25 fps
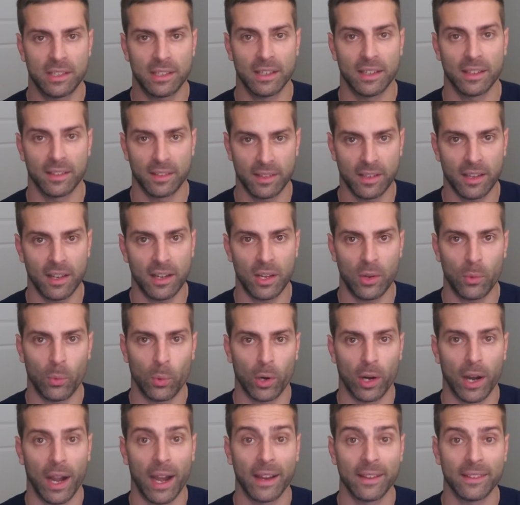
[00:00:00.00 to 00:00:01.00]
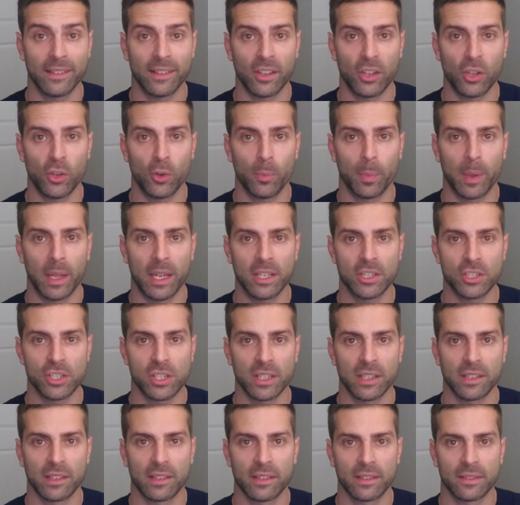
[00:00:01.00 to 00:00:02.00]
in the study were ICU
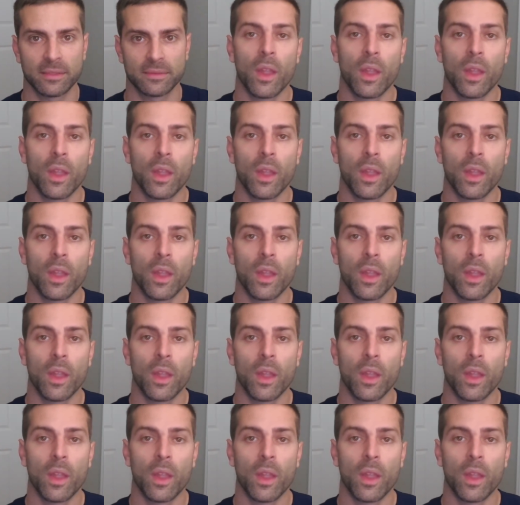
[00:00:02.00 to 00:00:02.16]
patients.